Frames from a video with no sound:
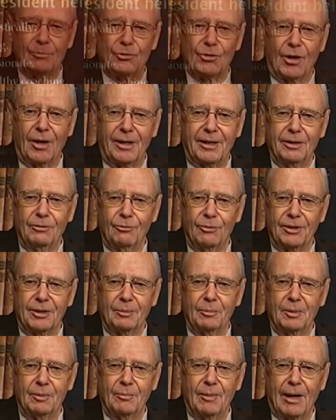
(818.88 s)
talking with
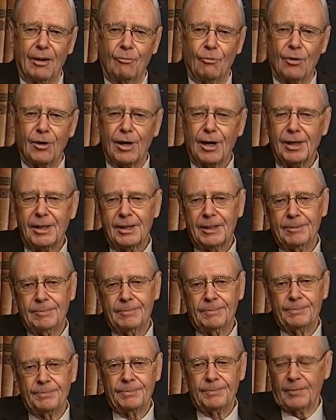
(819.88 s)
them in my work,
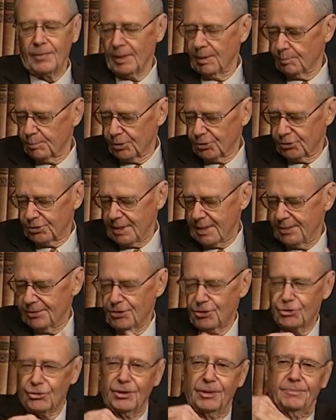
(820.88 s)
pretend
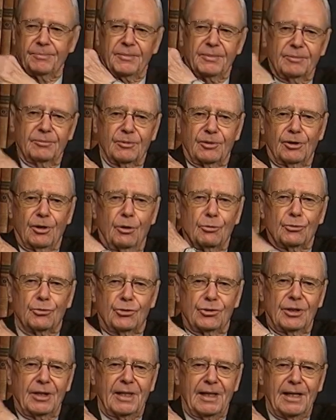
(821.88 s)
there's a coach
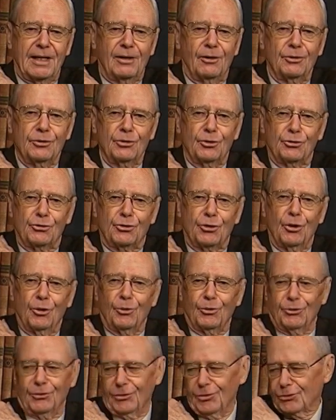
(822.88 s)
sitting here on your
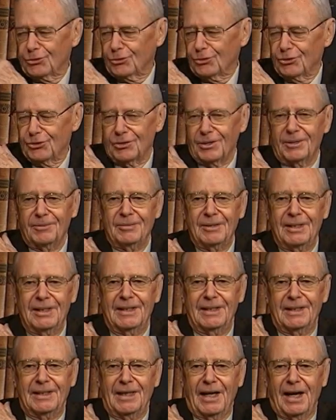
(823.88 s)
shoulder. This is a
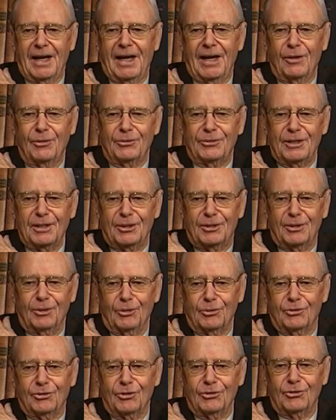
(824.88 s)
healthy
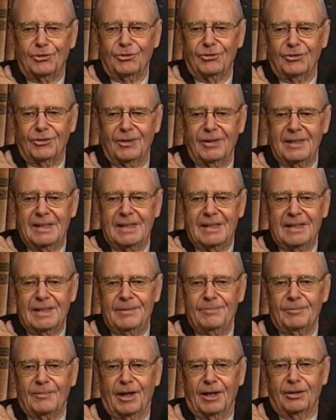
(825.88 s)
coach. This is a
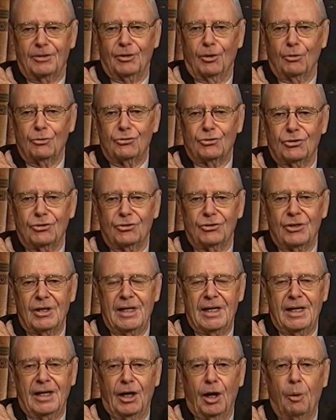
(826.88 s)
coach that's
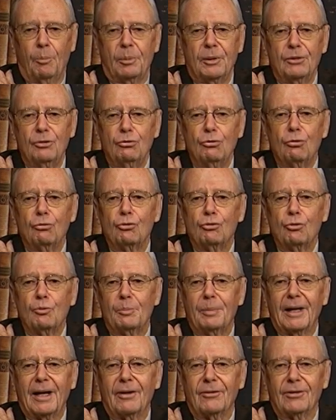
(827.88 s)
helping you do
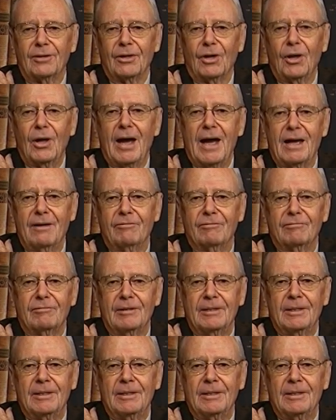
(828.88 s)
better in life.